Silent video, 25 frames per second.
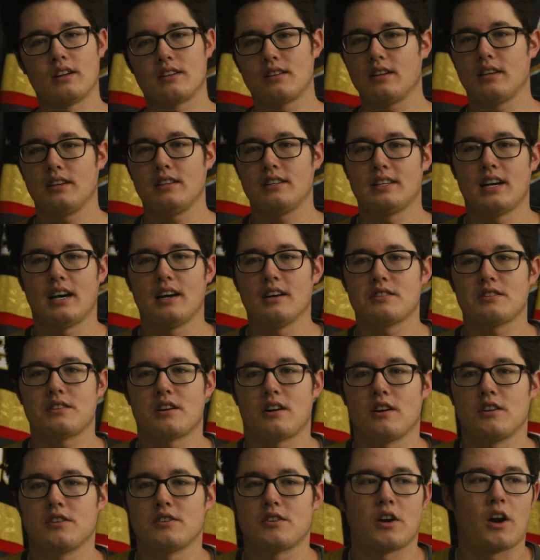Honestly, Dallas
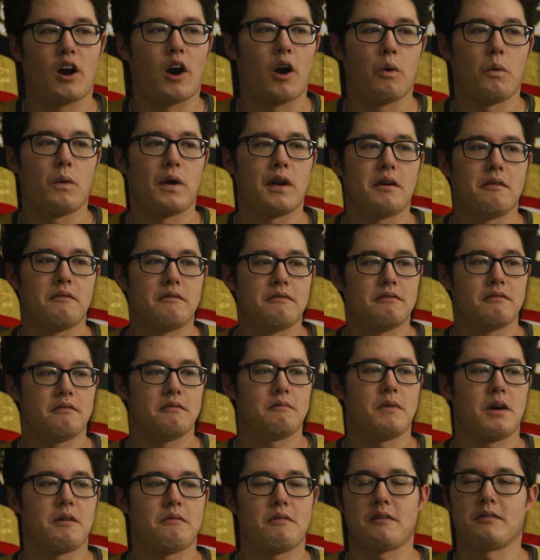Stars are one of
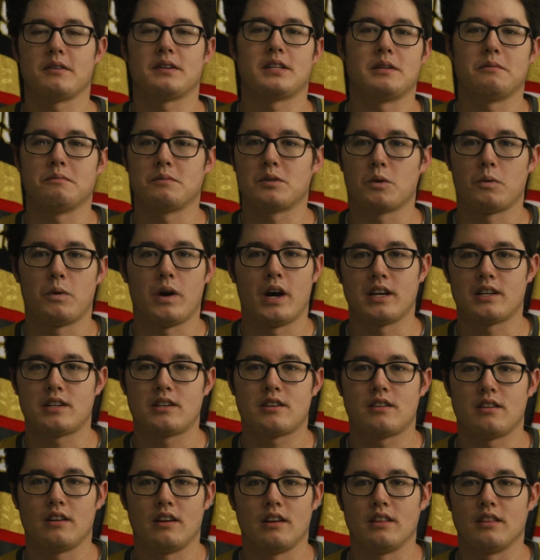my favorite teams to
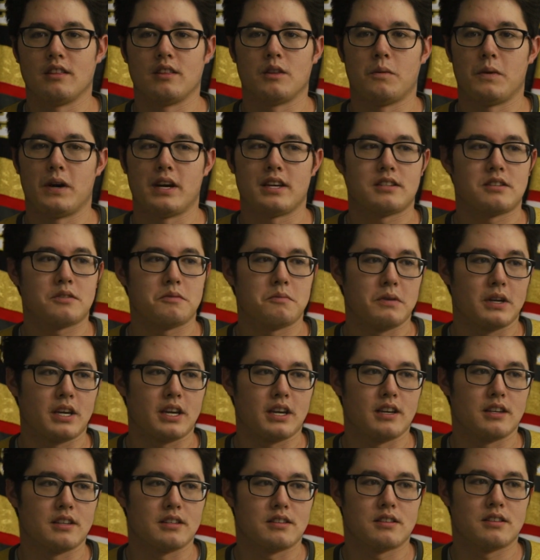watch in the West
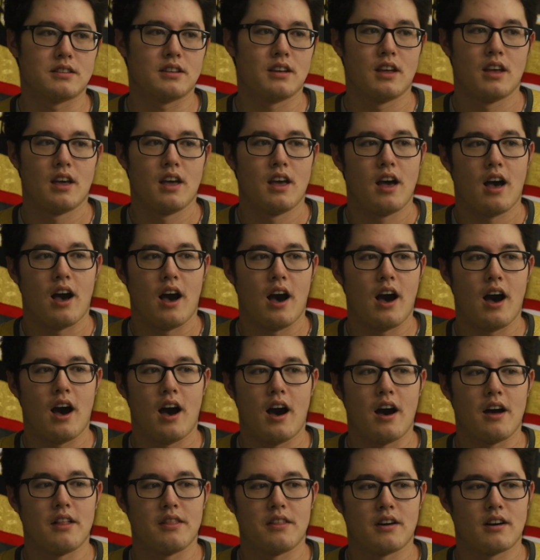because
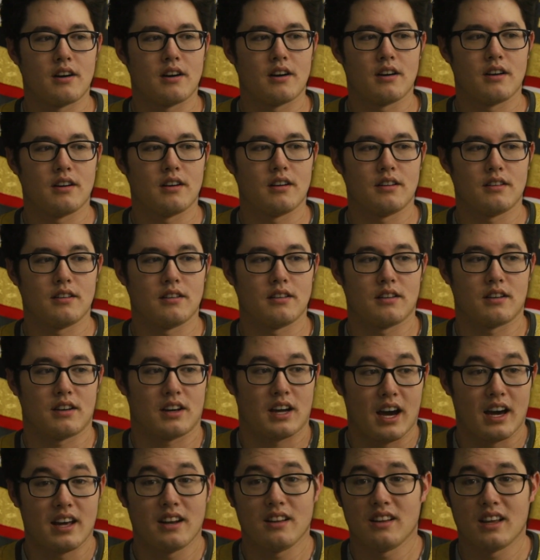uh, they're
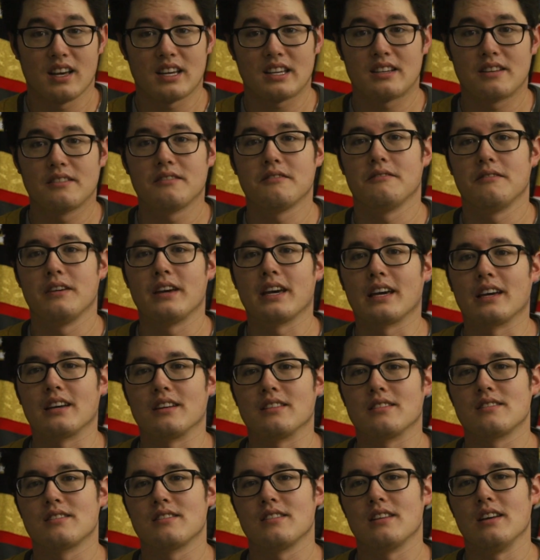kind of like
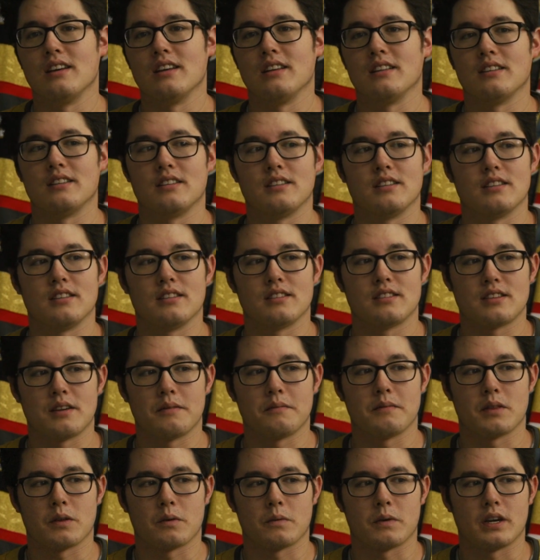Vegas in
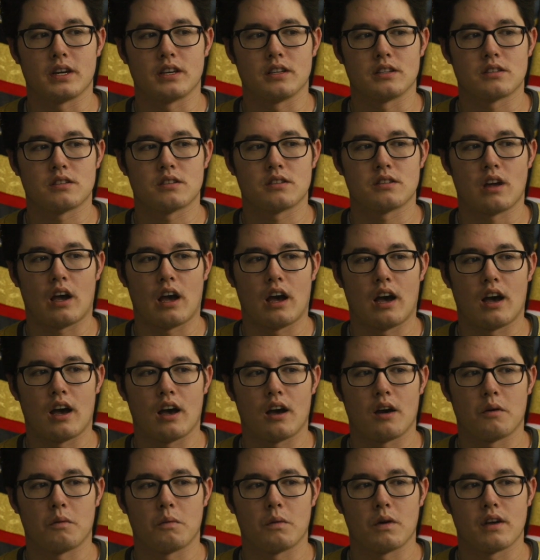some of the ways,
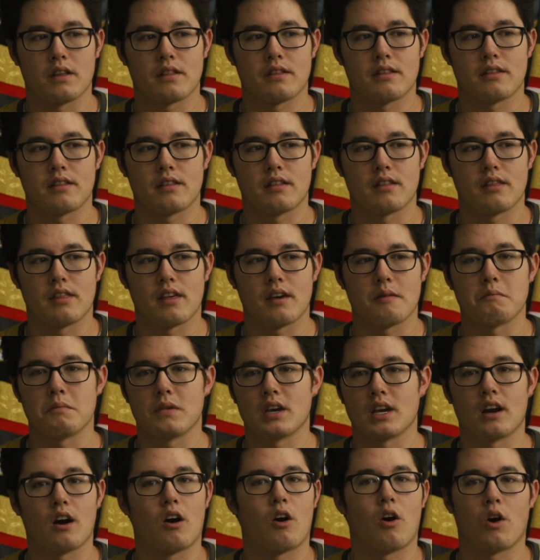uh, with them
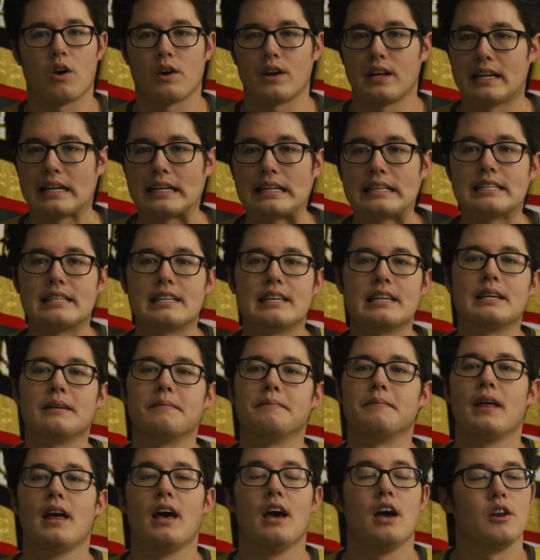being a hard hitting
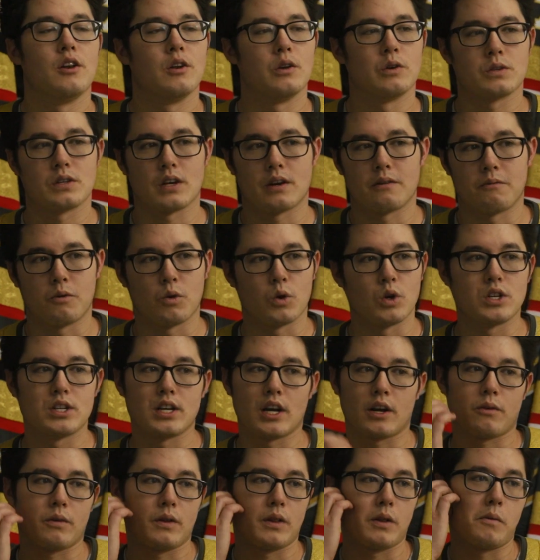team, knows how to forward
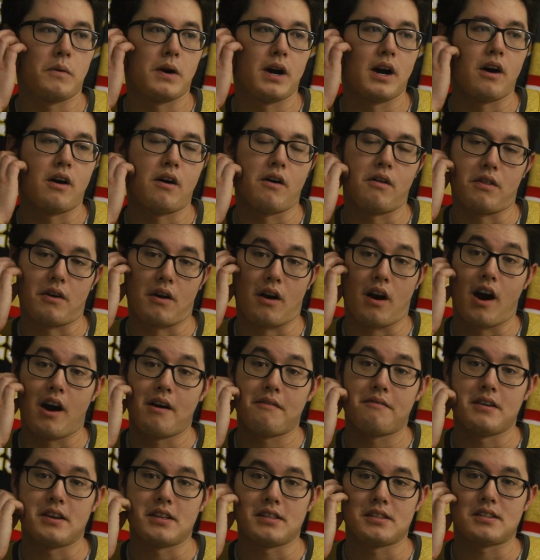check really well. Their
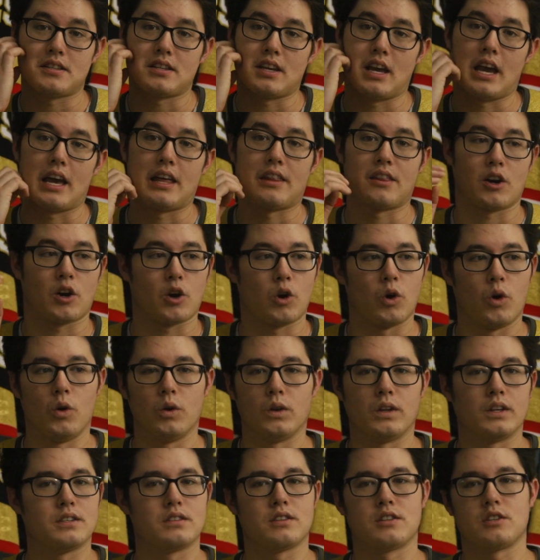offense and their
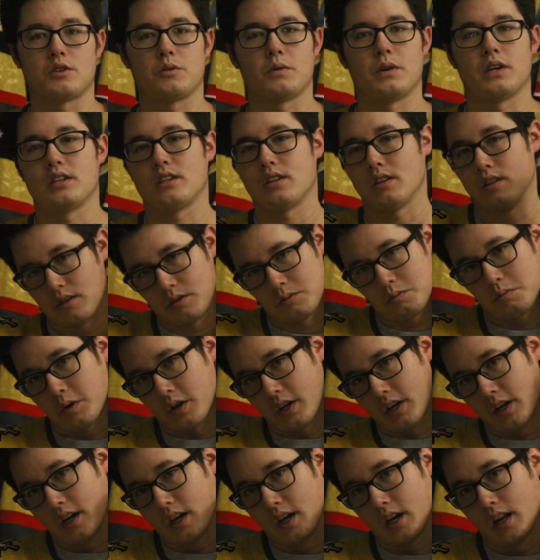goalie situation is
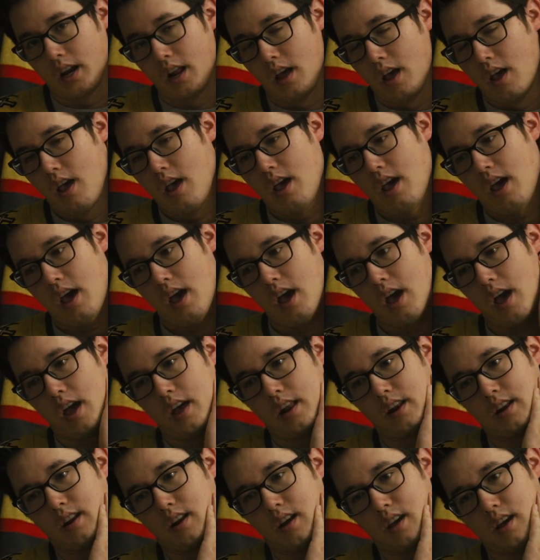pretty good,
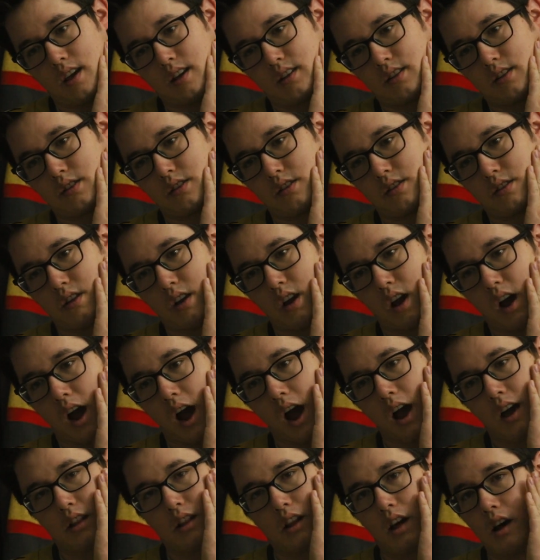and it's uh,
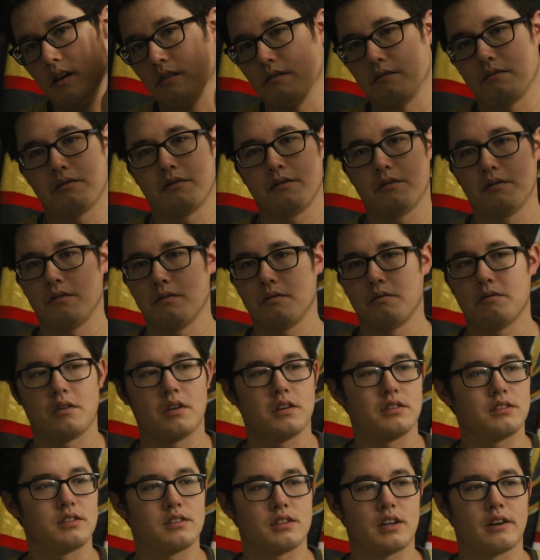I love
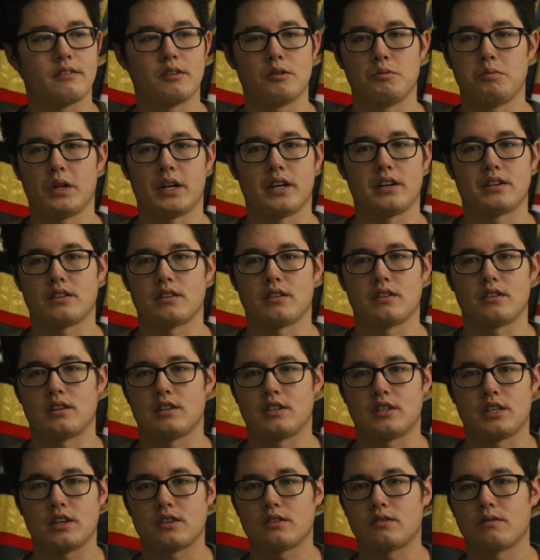several players on the
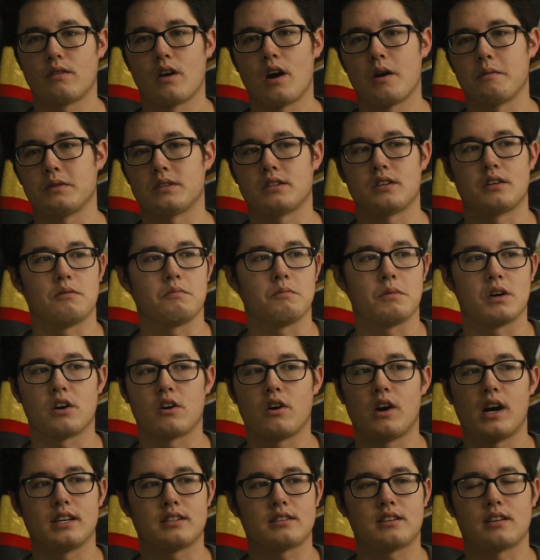Jason Robertson,
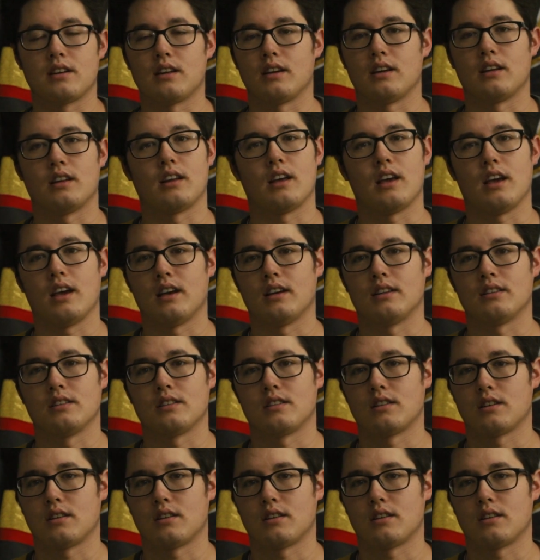Miro Heiskanen, and